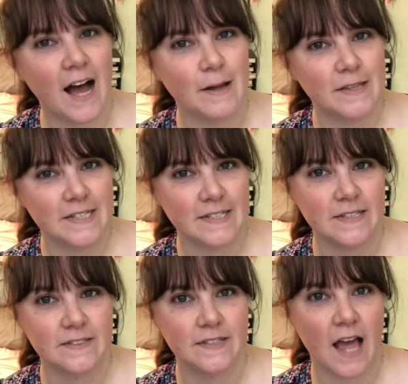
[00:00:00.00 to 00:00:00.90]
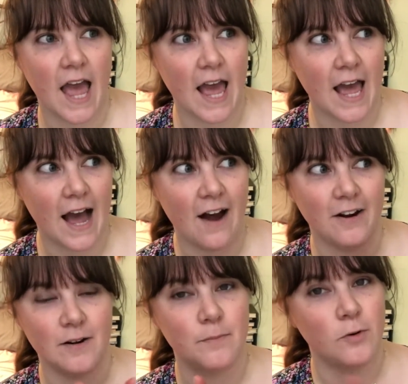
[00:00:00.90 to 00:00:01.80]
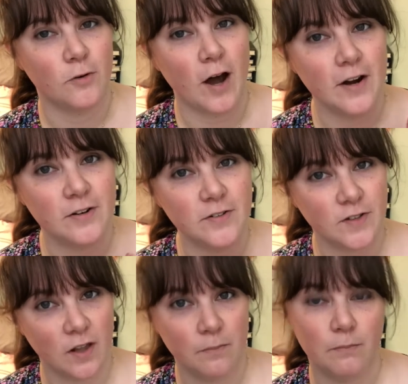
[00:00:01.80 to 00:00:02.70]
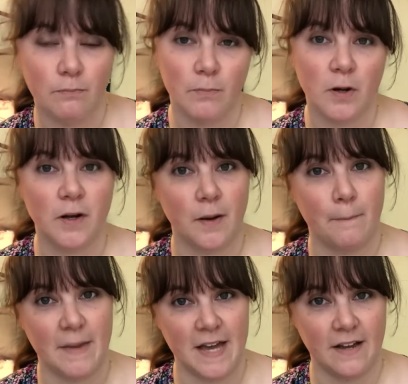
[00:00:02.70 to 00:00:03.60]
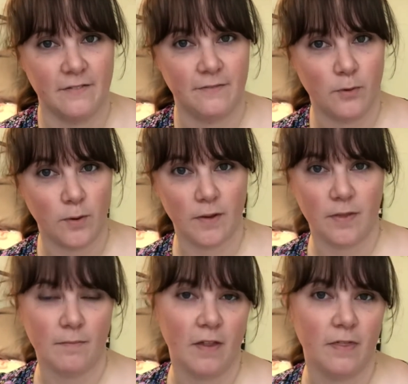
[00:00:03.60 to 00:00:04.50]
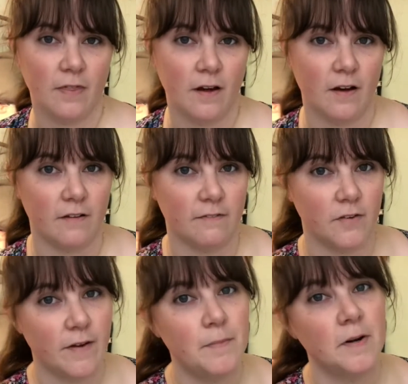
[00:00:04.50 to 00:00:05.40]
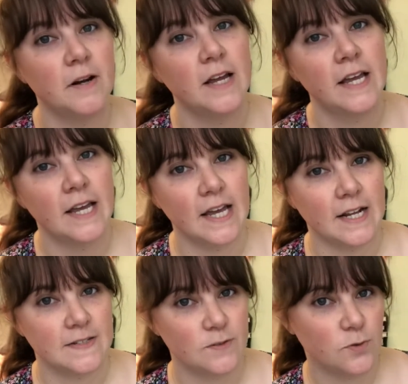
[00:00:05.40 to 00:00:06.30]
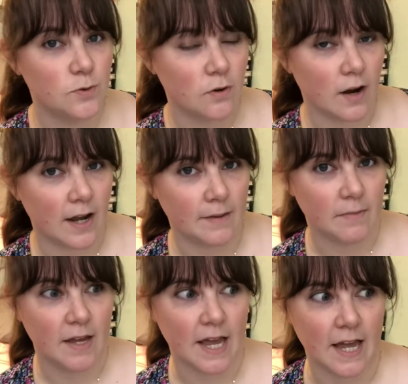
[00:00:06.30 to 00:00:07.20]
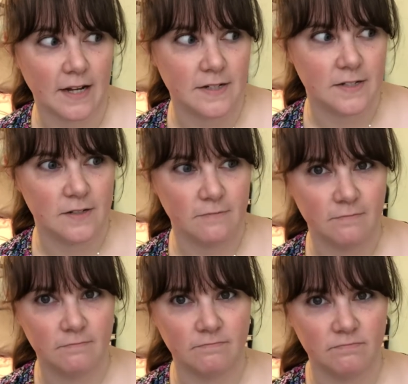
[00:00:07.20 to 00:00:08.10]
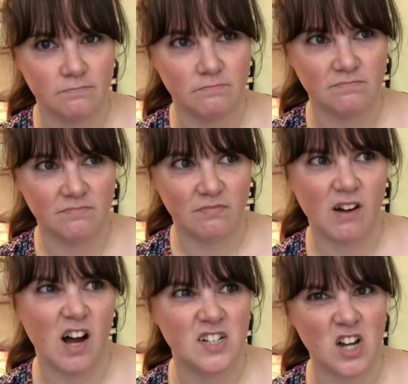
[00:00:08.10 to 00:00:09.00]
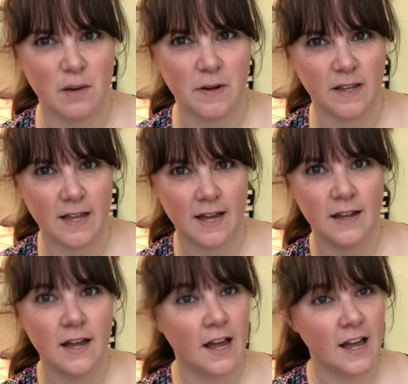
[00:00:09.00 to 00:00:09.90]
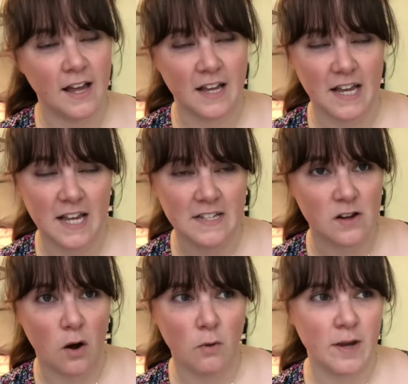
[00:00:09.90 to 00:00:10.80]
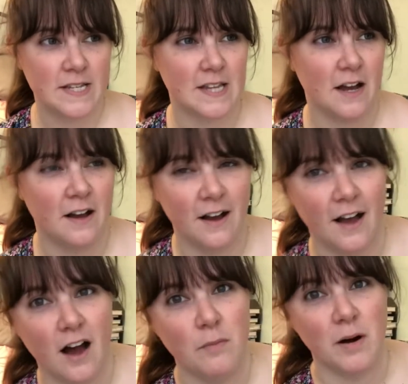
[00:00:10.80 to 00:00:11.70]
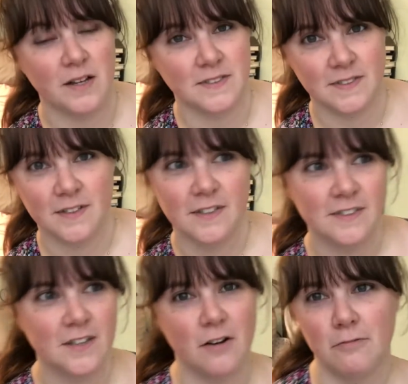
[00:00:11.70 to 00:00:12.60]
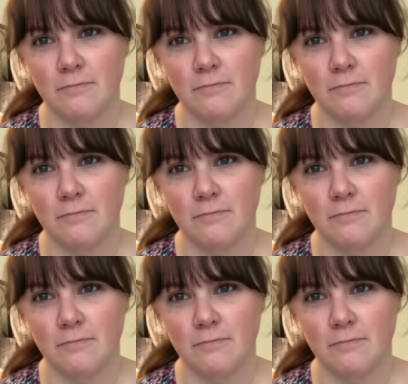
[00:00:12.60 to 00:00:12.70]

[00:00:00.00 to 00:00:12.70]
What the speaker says: this is our Marauders Club book pick for the month of November. It is a true crime and a topic that is always a buzz. So